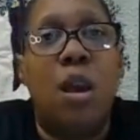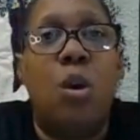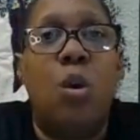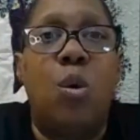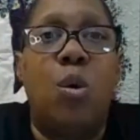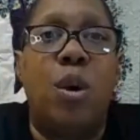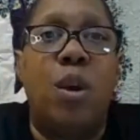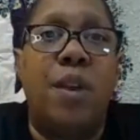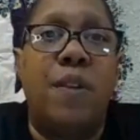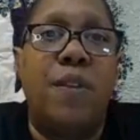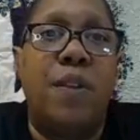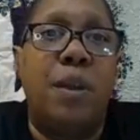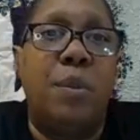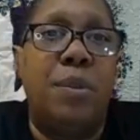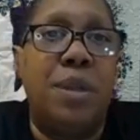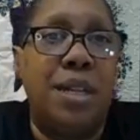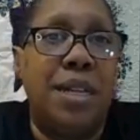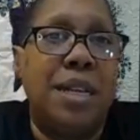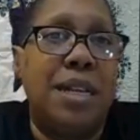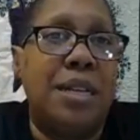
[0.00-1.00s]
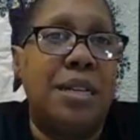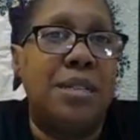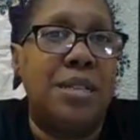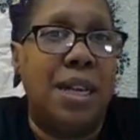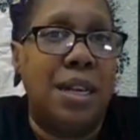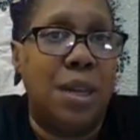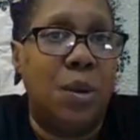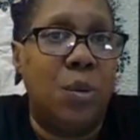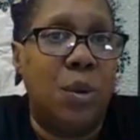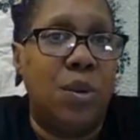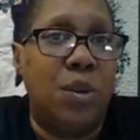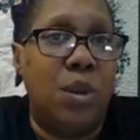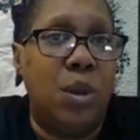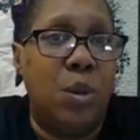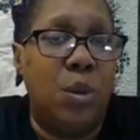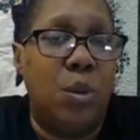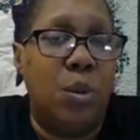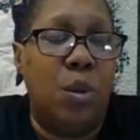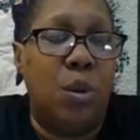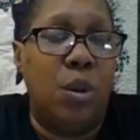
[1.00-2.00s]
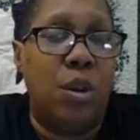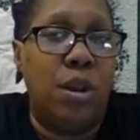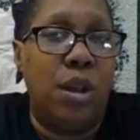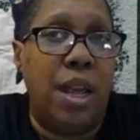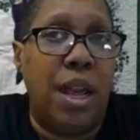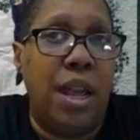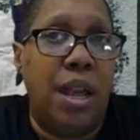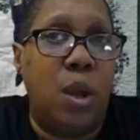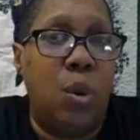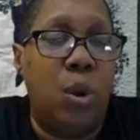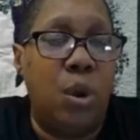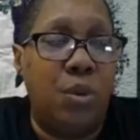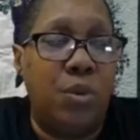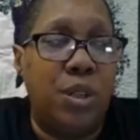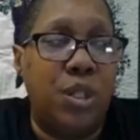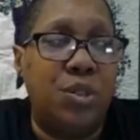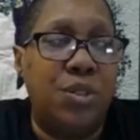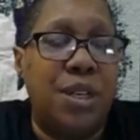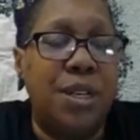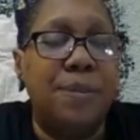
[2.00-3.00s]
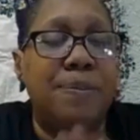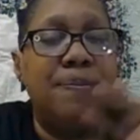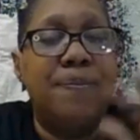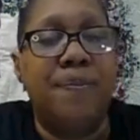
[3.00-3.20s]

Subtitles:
or the ability to take it with you on a quilt retreat,